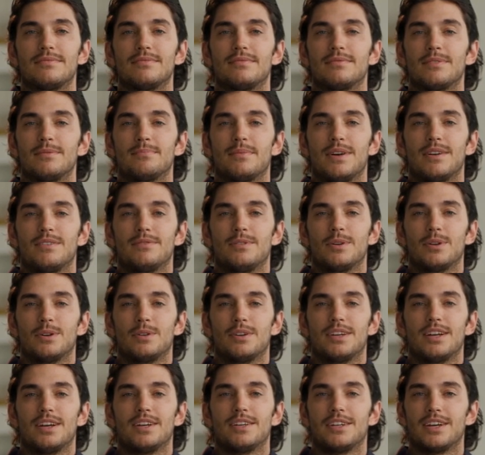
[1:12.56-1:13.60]
The menthol
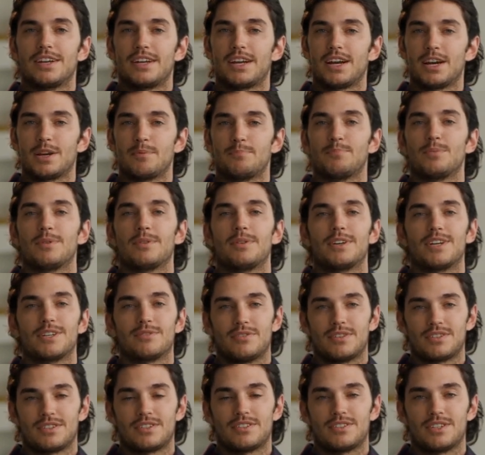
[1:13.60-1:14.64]
in it can help
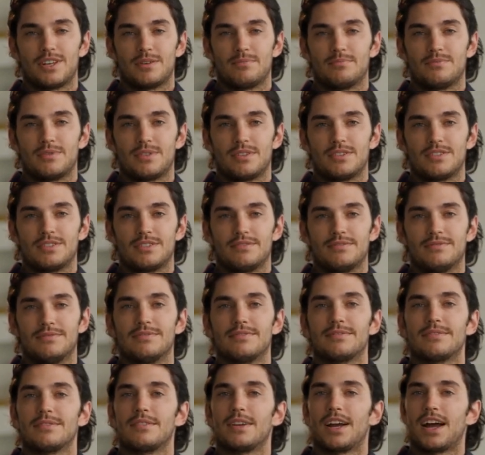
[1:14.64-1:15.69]
relieve the discomfort.
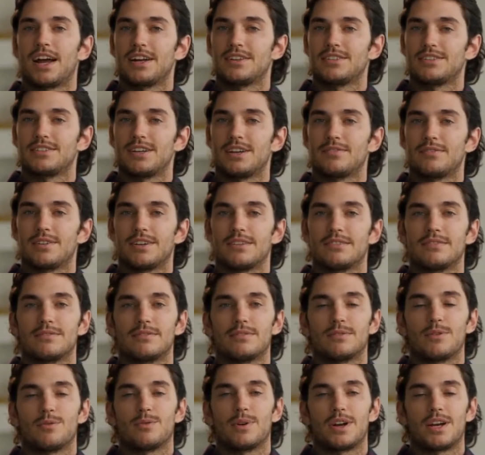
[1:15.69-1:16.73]
Hack 7.
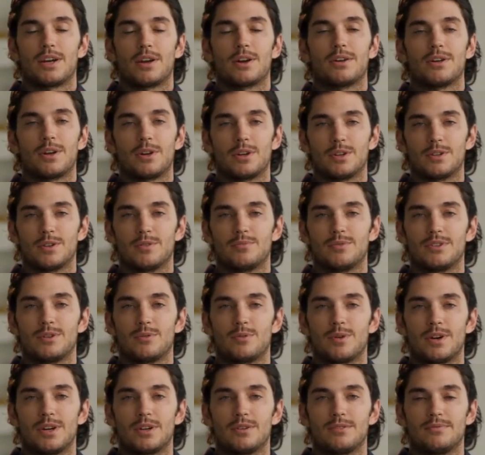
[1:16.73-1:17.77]
Crayon all over the
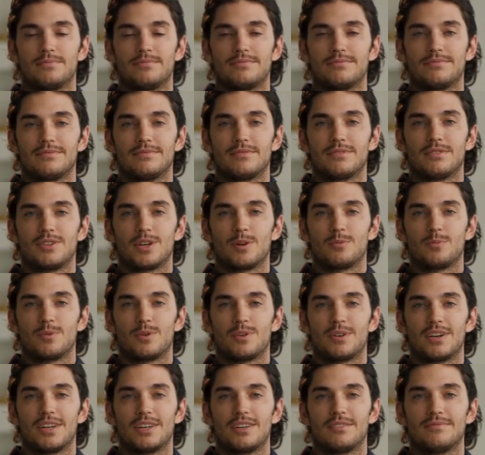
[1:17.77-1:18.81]
wall? Don't
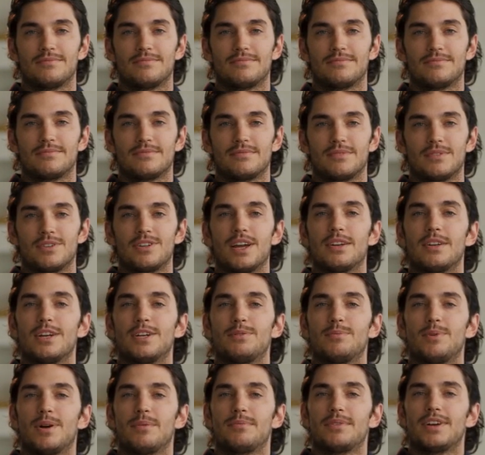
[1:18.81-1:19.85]
worry.
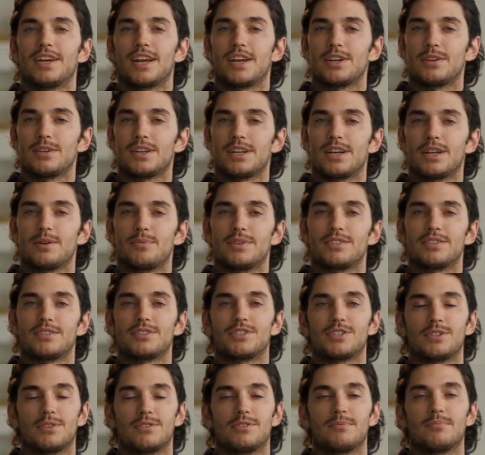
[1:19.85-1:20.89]
Gently rub the area with
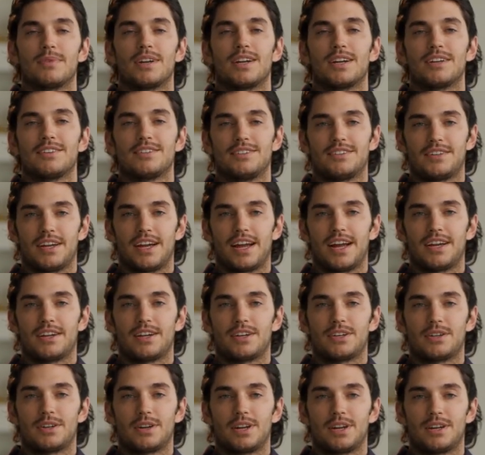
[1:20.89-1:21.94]
toothpaste and
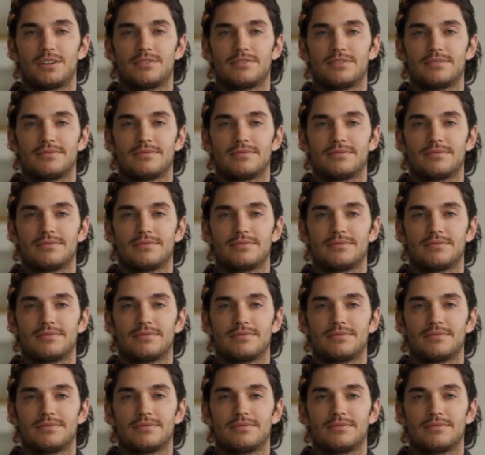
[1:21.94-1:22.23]
a cloth.